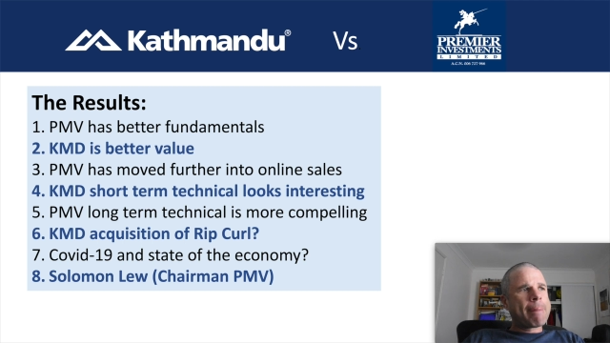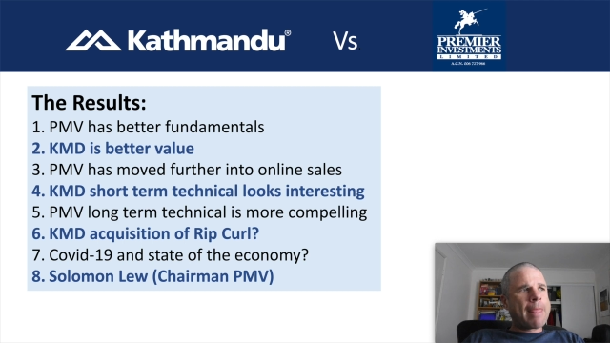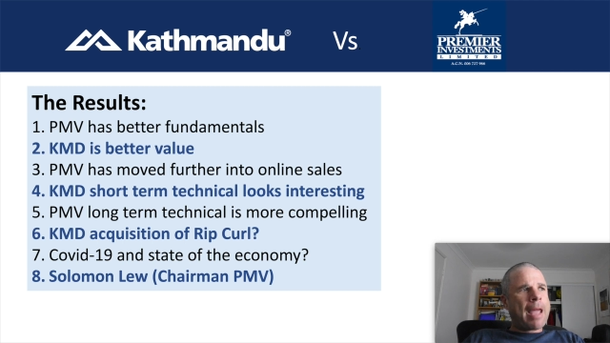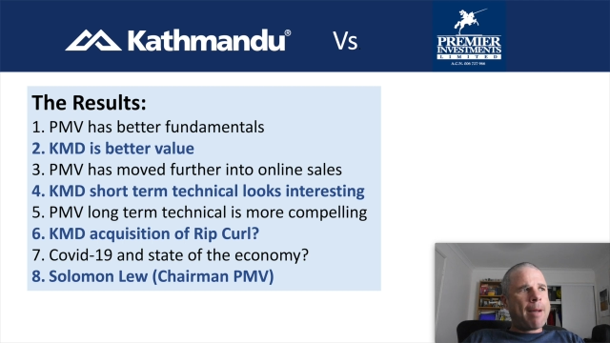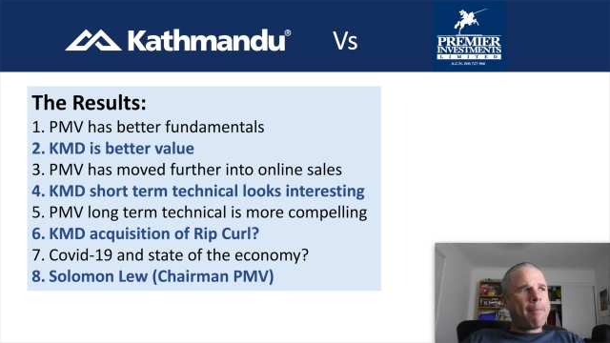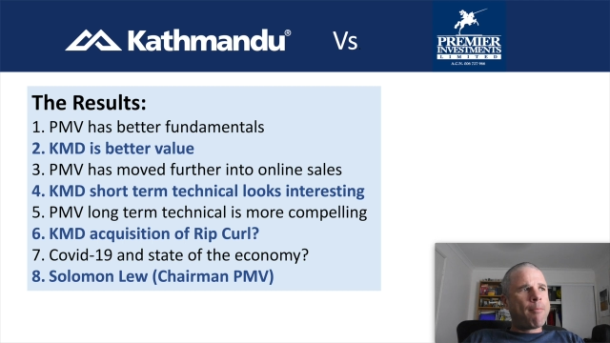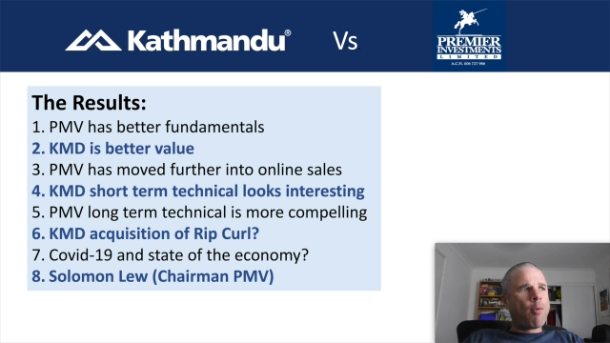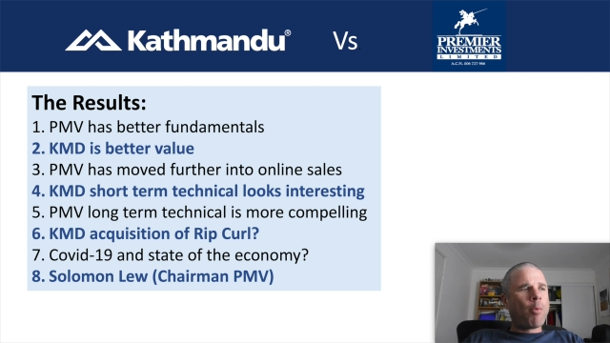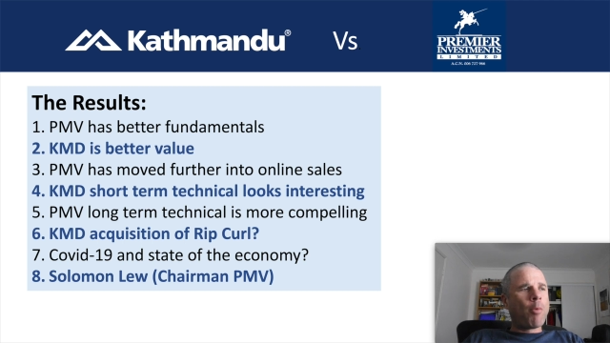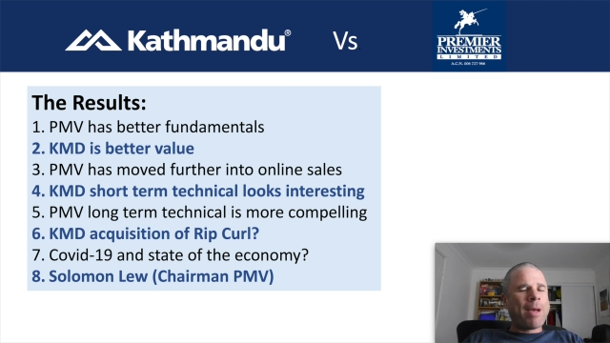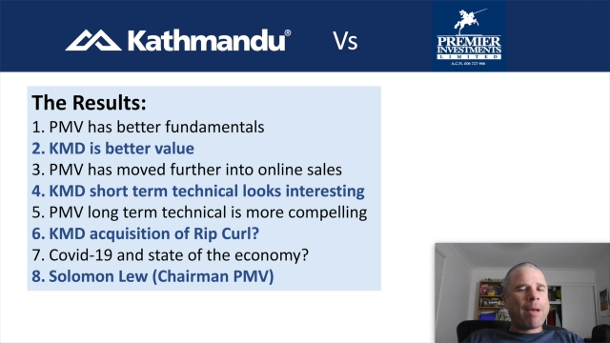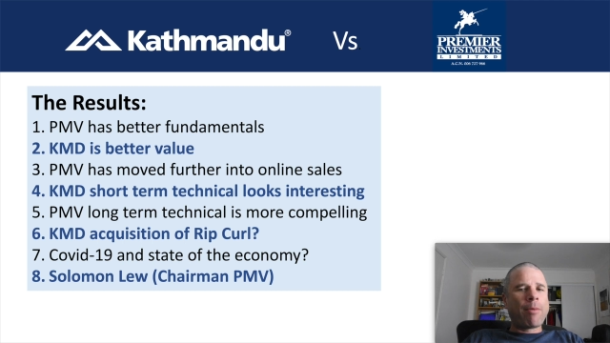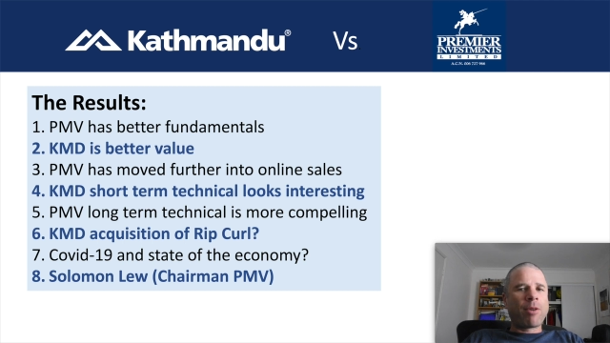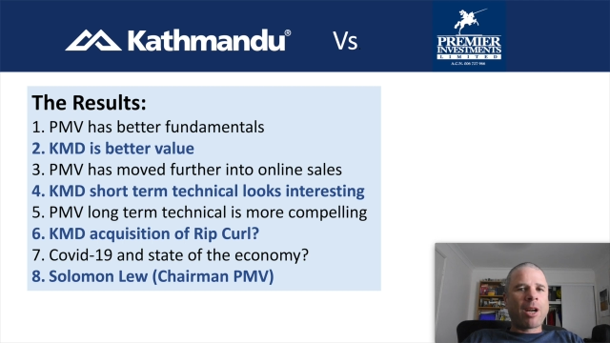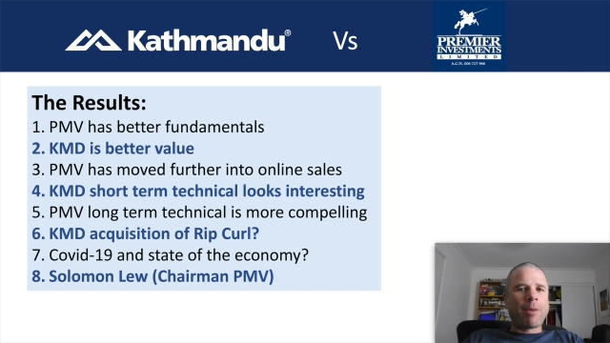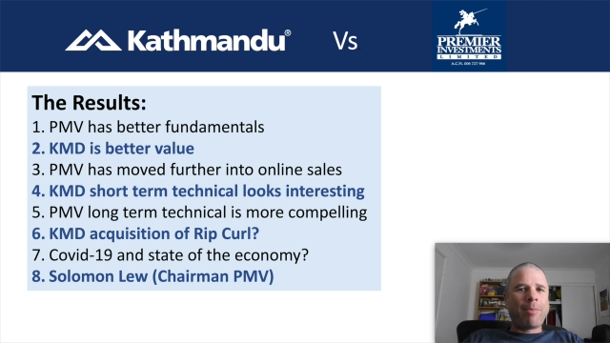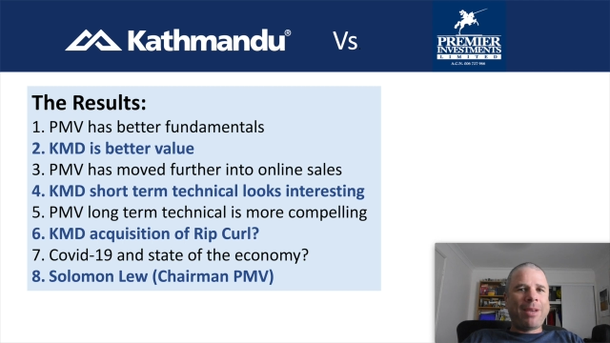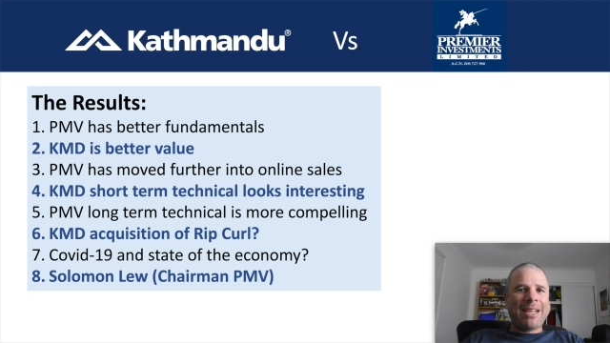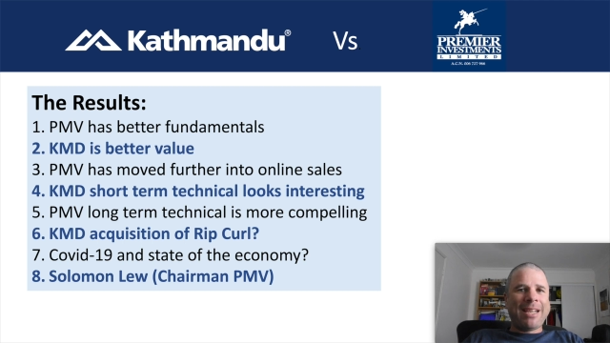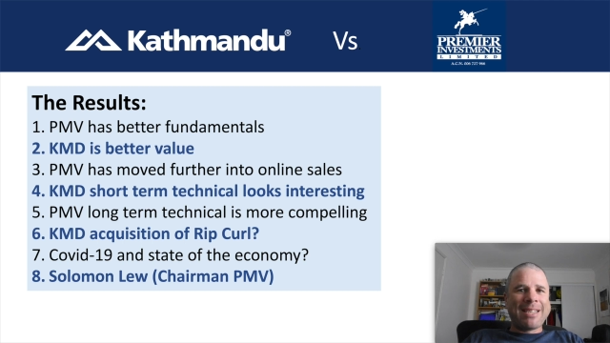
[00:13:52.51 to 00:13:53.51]
Um, more people are
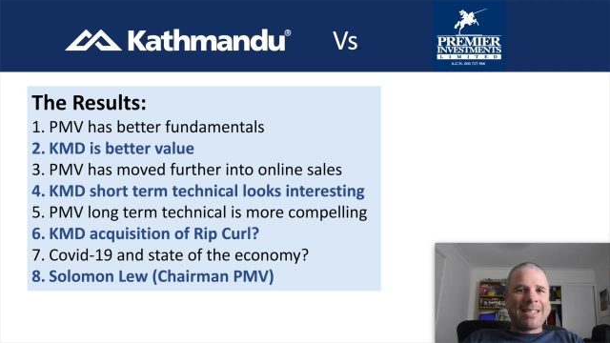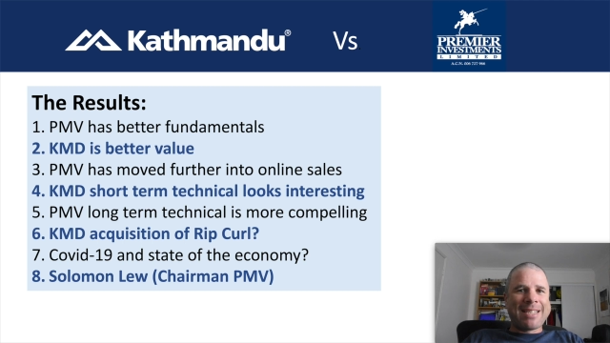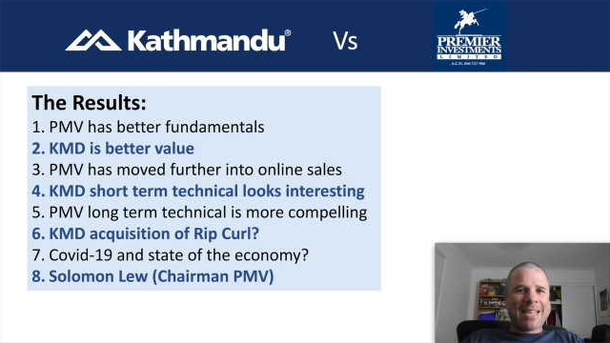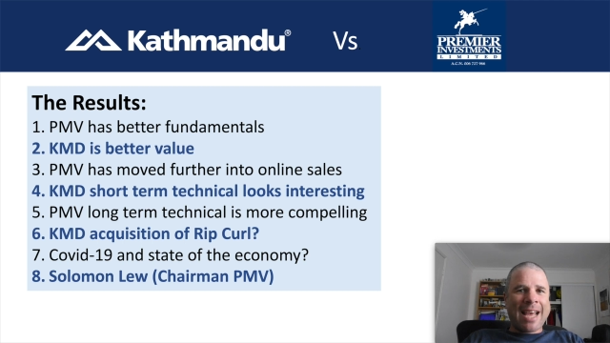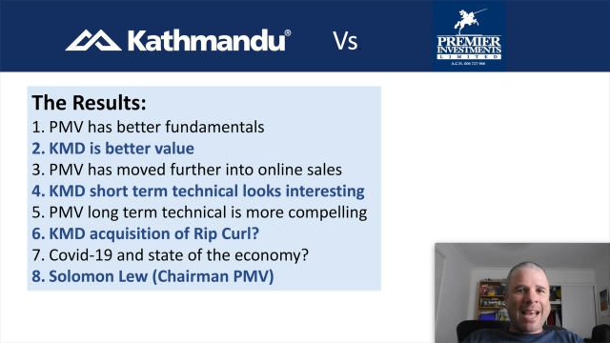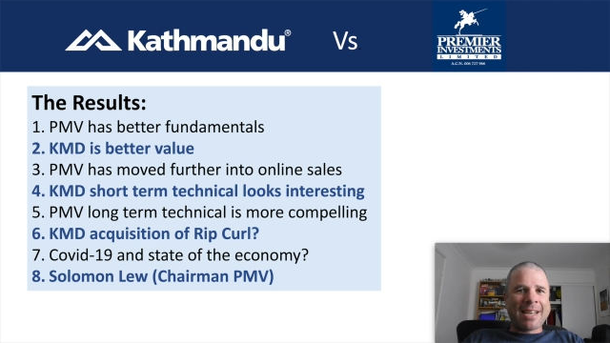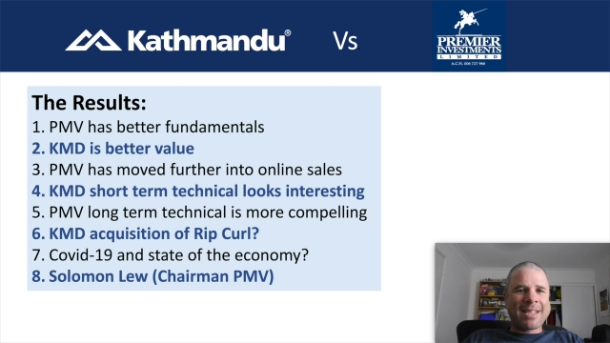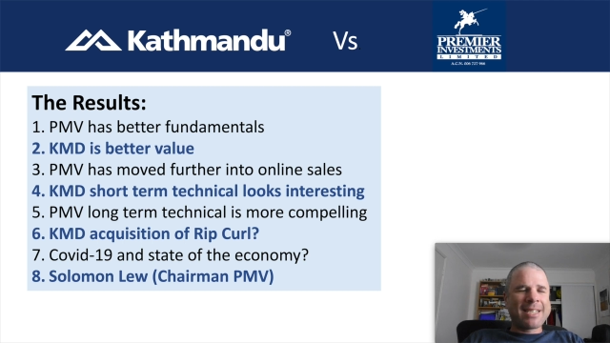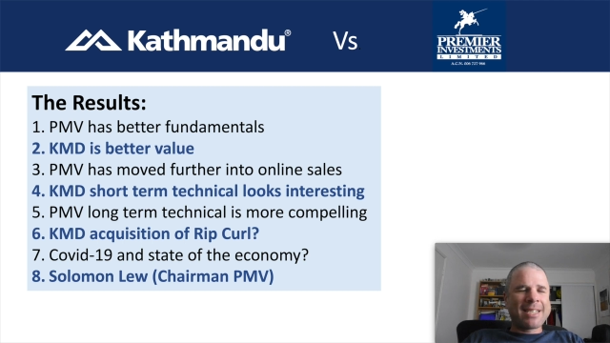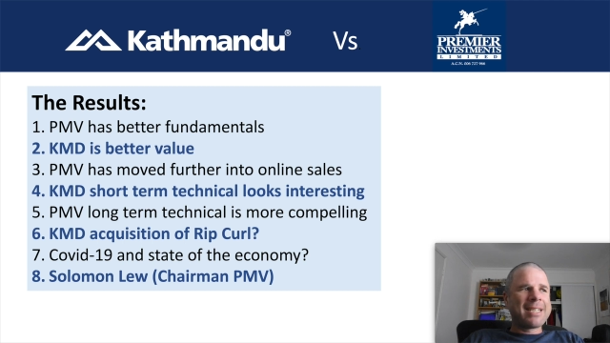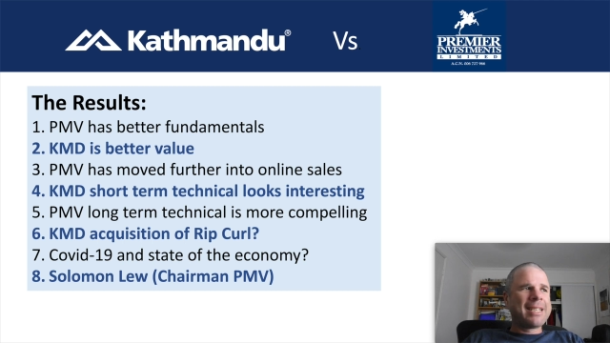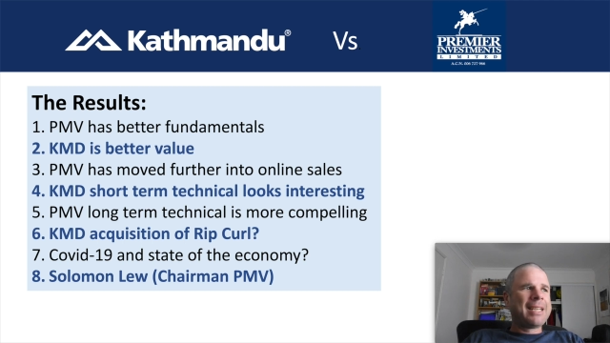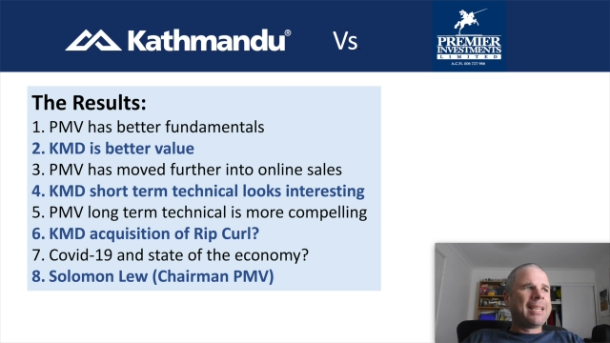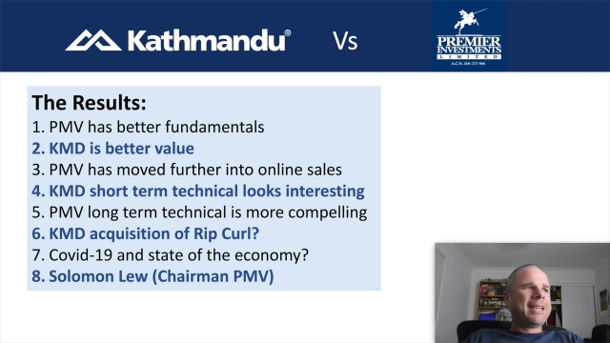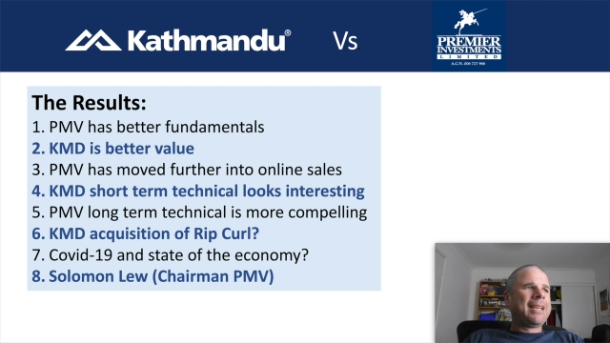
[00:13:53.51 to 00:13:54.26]
going to be in debt.